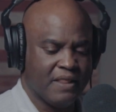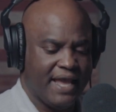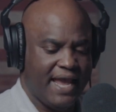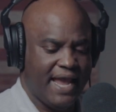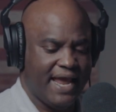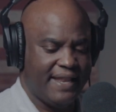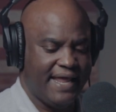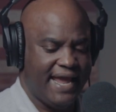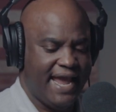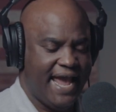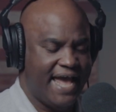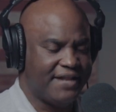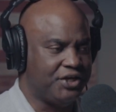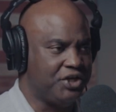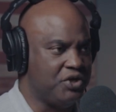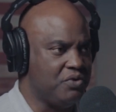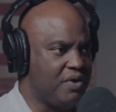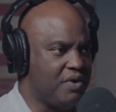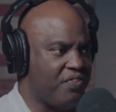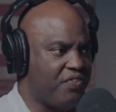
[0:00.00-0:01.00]
And they had to
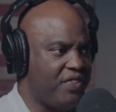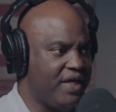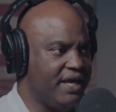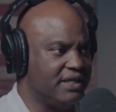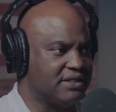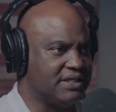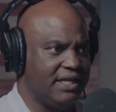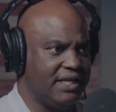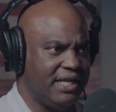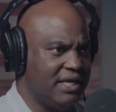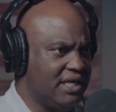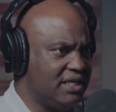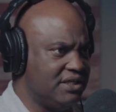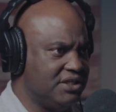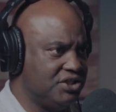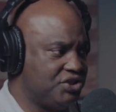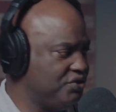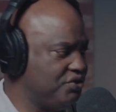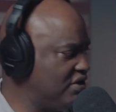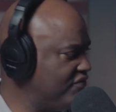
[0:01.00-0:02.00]
do with things, and it
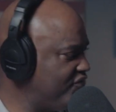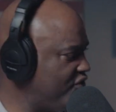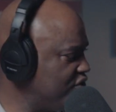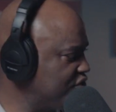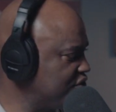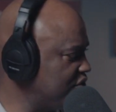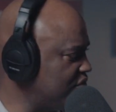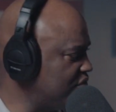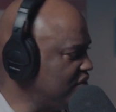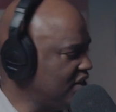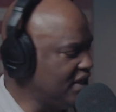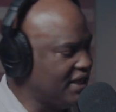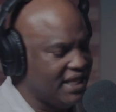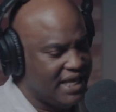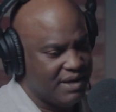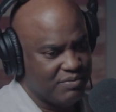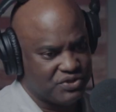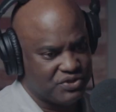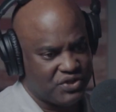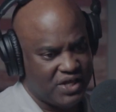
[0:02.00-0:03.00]
is universal.
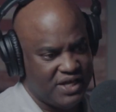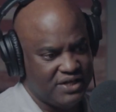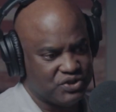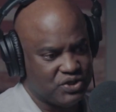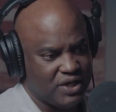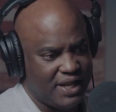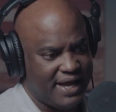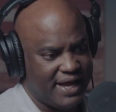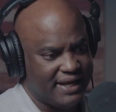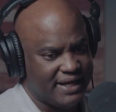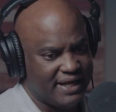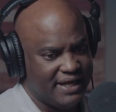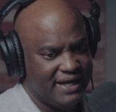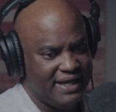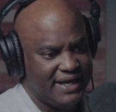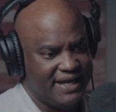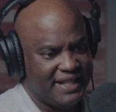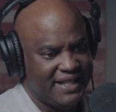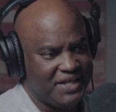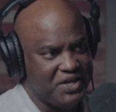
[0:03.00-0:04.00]
It was things like
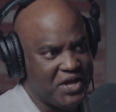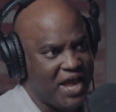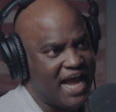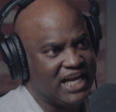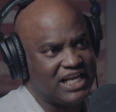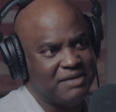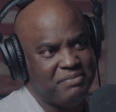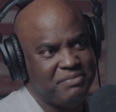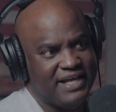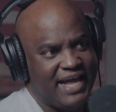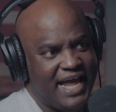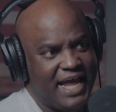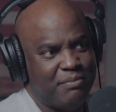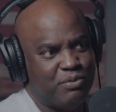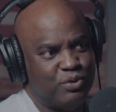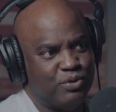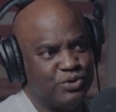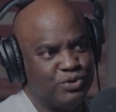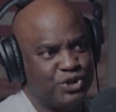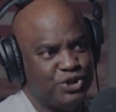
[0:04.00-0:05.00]
you had to be
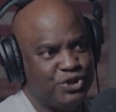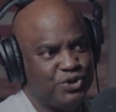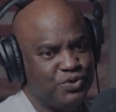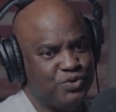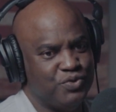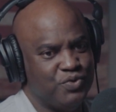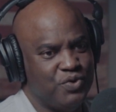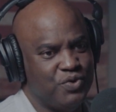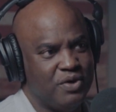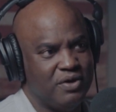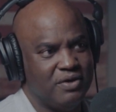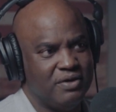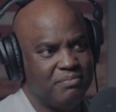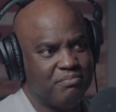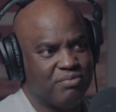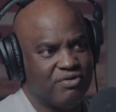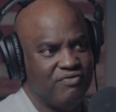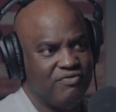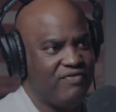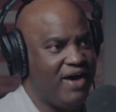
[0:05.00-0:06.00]
able to
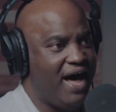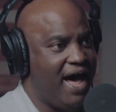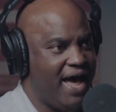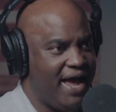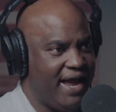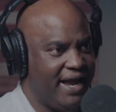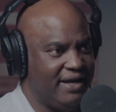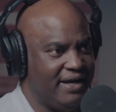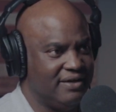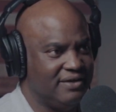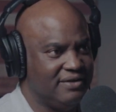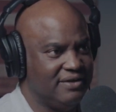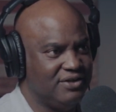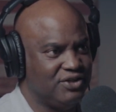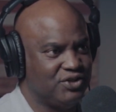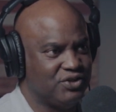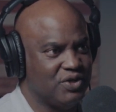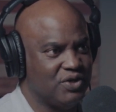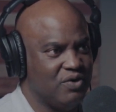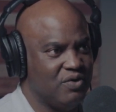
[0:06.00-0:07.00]
provide. Mm-hmm.
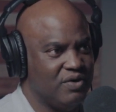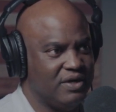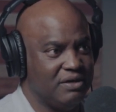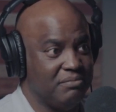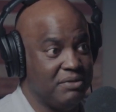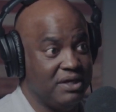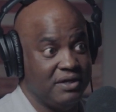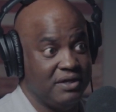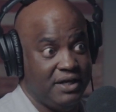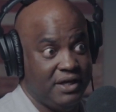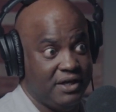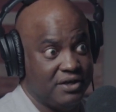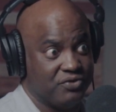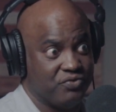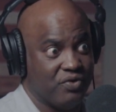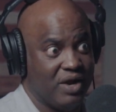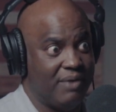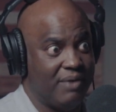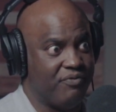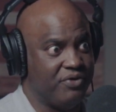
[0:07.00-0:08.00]
So in the Mandinka
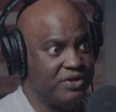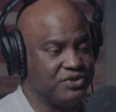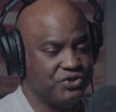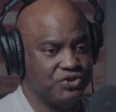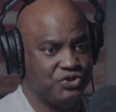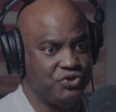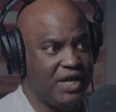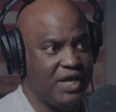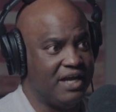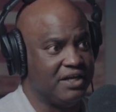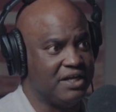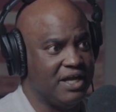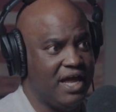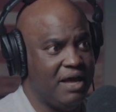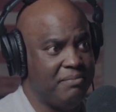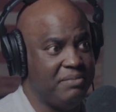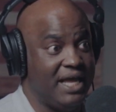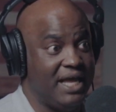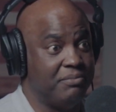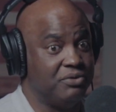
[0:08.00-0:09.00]
tribe, for instance, you had
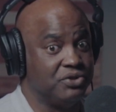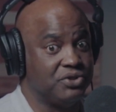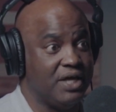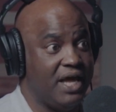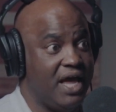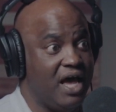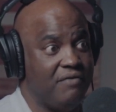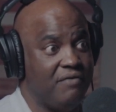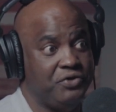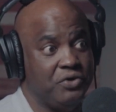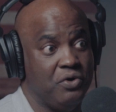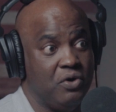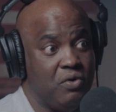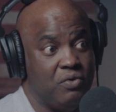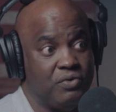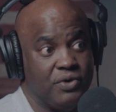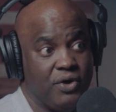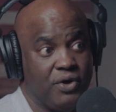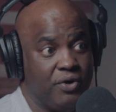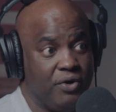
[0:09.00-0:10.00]
to be able to have your
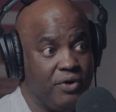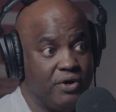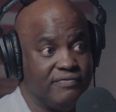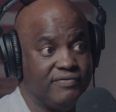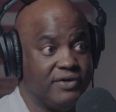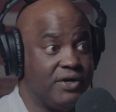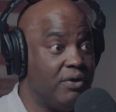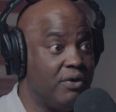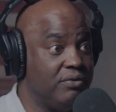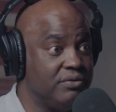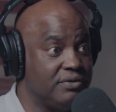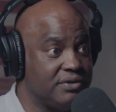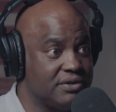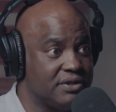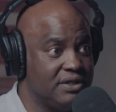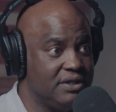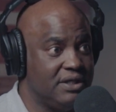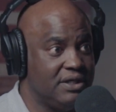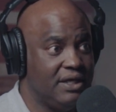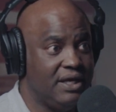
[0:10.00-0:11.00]
own herd of goats
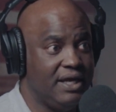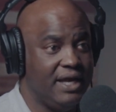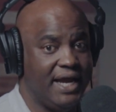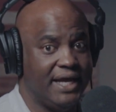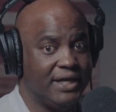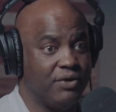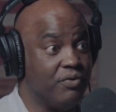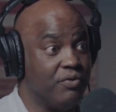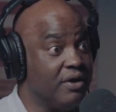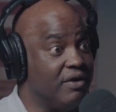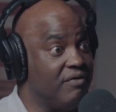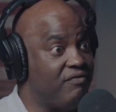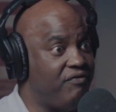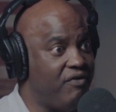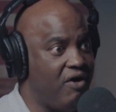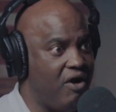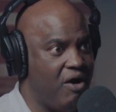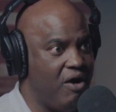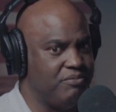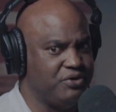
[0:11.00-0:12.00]
and run a
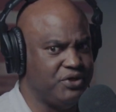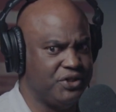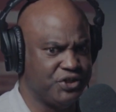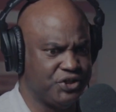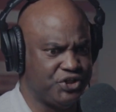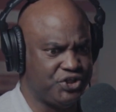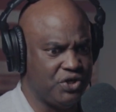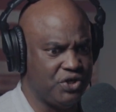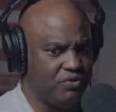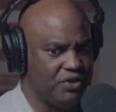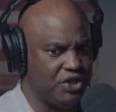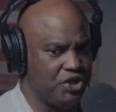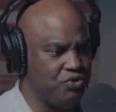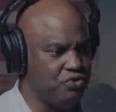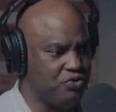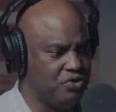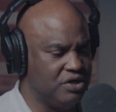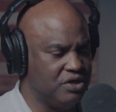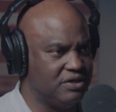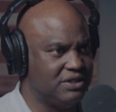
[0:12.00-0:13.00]
farm. You had to show that you
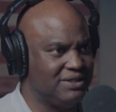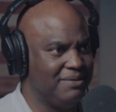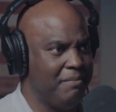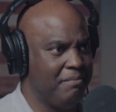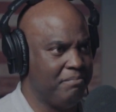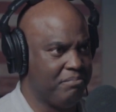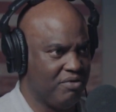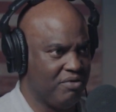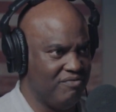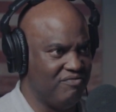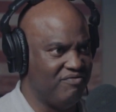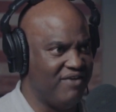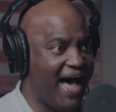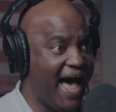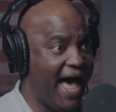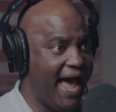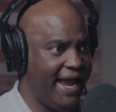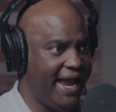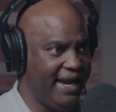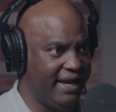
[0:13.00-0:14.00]
could
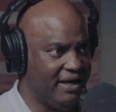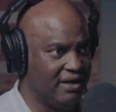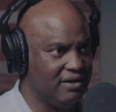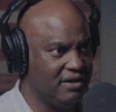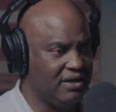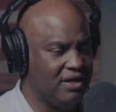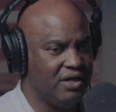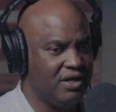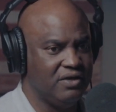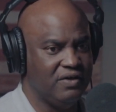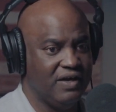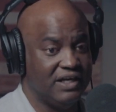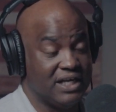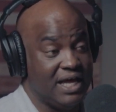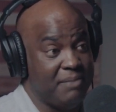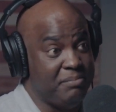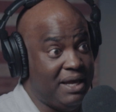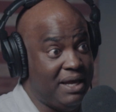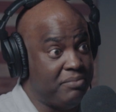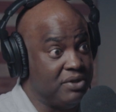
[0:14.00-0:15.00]
provide. You had
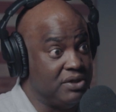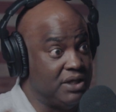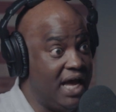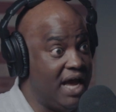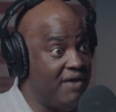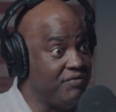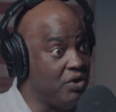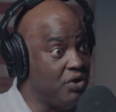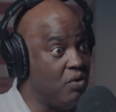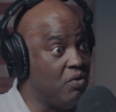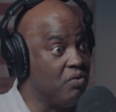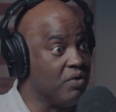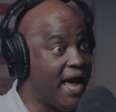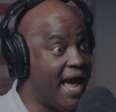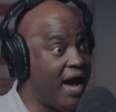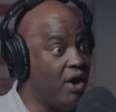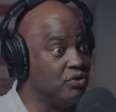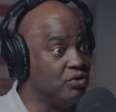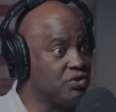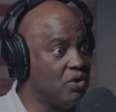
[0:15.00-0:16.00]
to be able to have your own
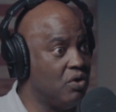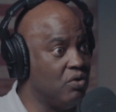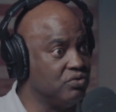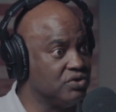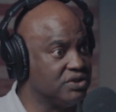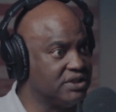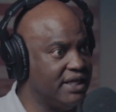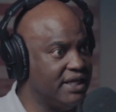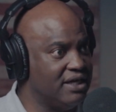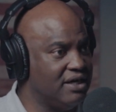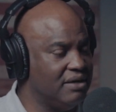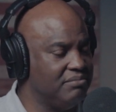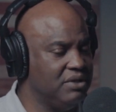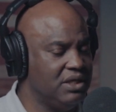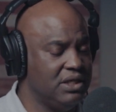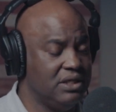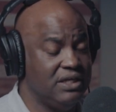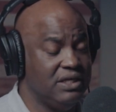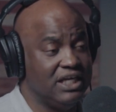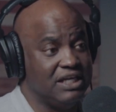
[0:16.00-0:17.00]
household set up.
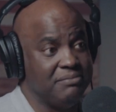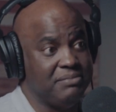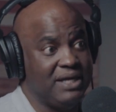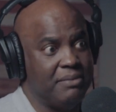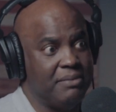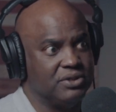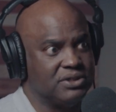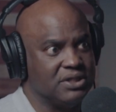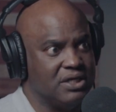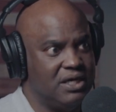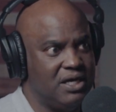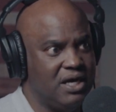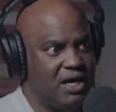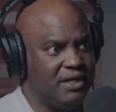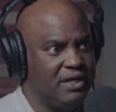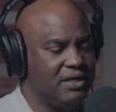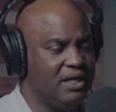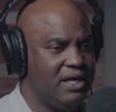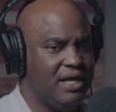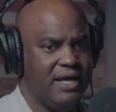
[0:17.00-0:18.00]
You had to be able to
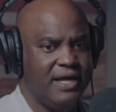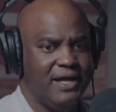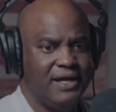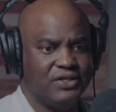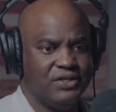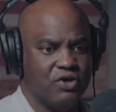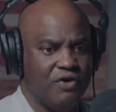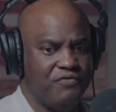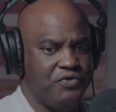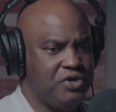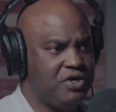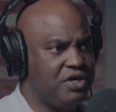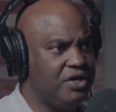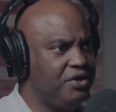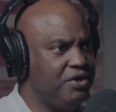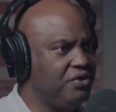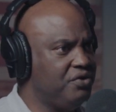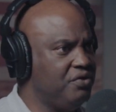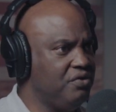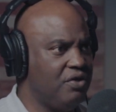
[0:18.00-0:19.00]
hunt. So if you
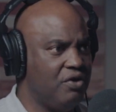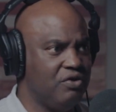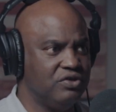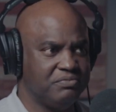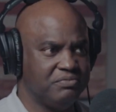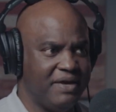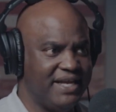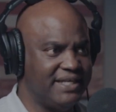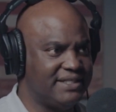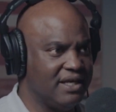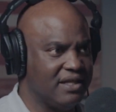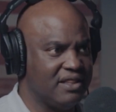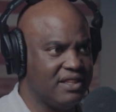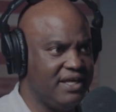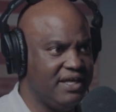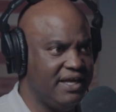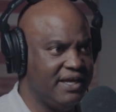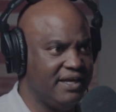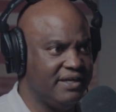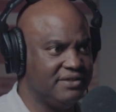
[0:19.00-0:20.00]
couldn't do those basic
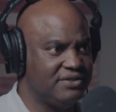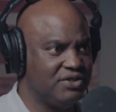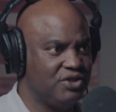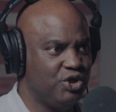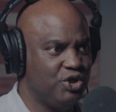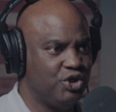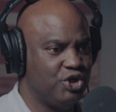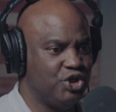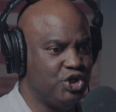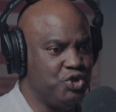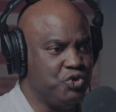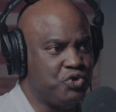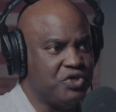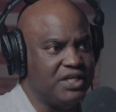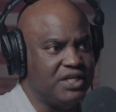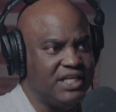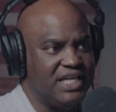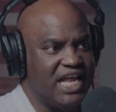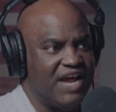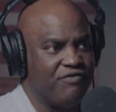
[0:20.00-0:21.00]
things, you
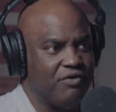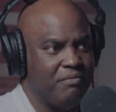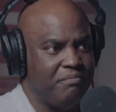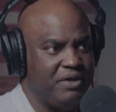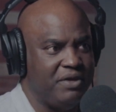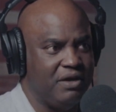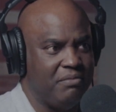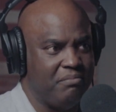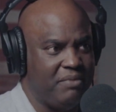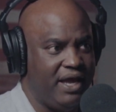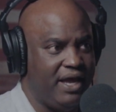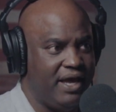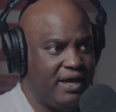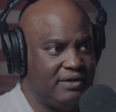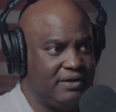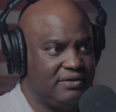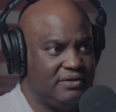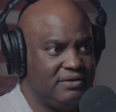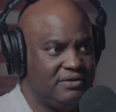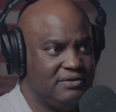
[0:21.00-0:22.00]
could never be a
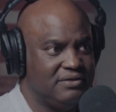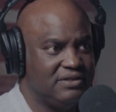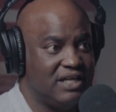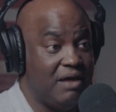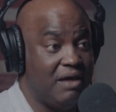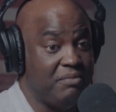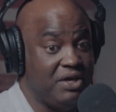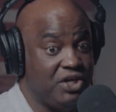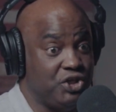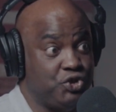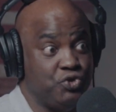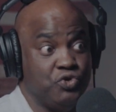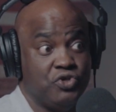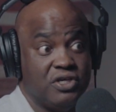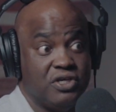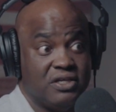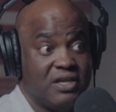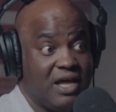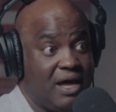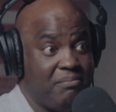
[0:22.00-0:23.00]
man. That means you
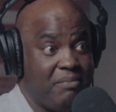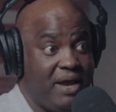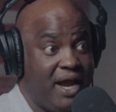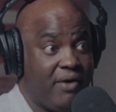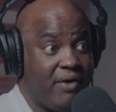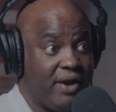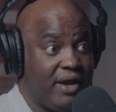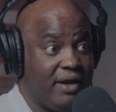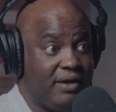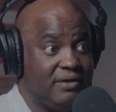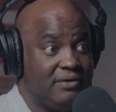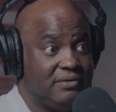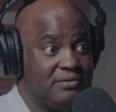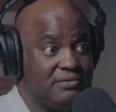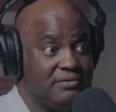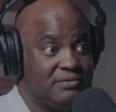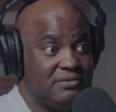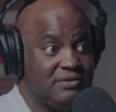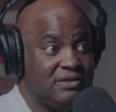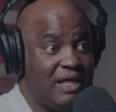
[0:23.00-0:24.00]
could not marry.
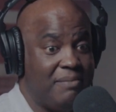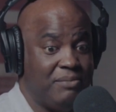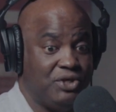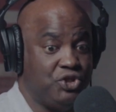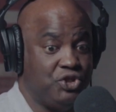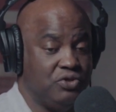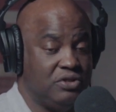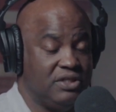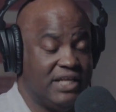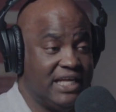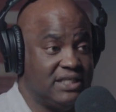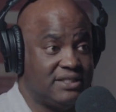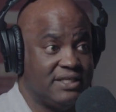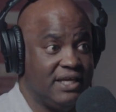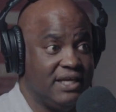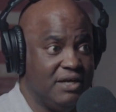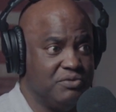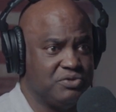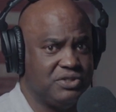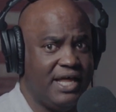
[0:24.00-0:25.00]
That means they said,
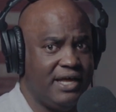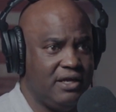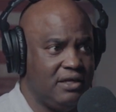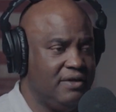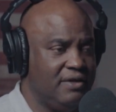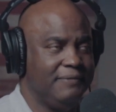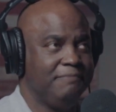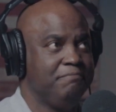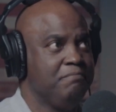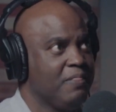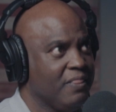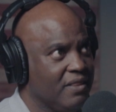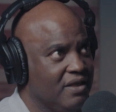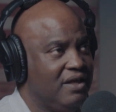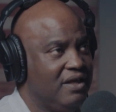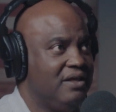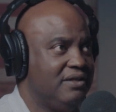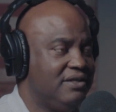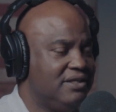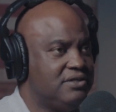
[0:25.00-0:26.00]
it was like,
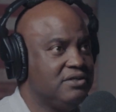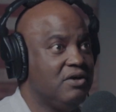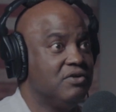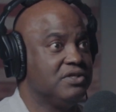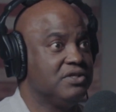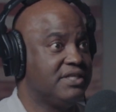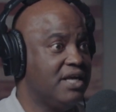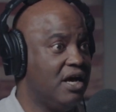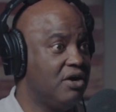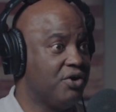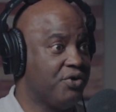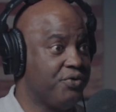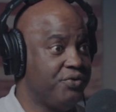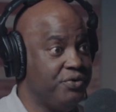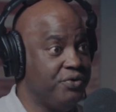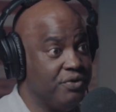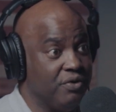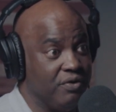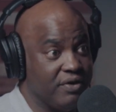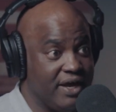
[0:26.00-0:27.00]
this is going to sound
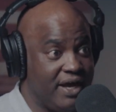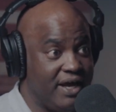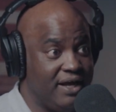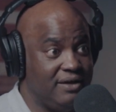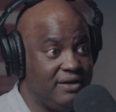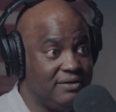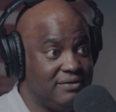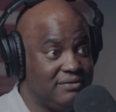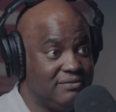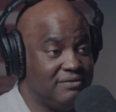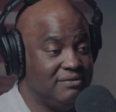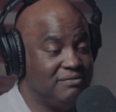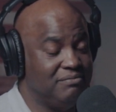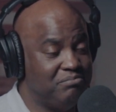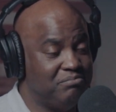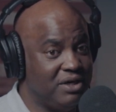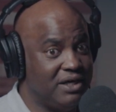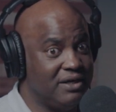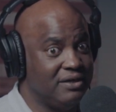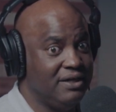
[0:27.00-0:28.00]
crude, okay? Mm-hmm.
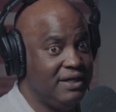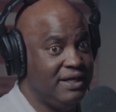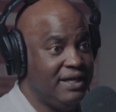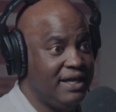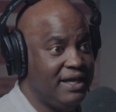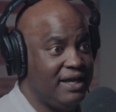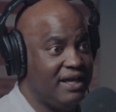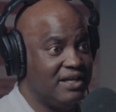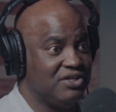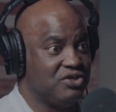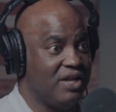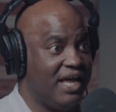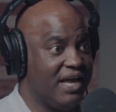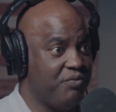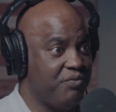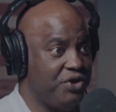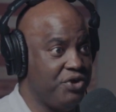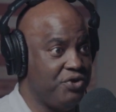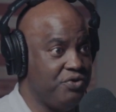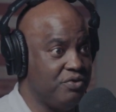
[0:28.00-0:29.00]
But it's like
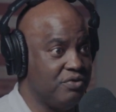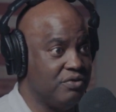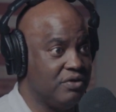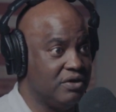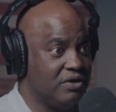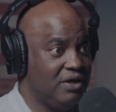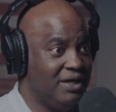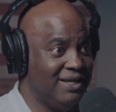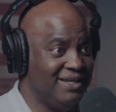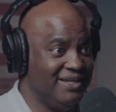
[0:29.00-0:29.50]
when you're,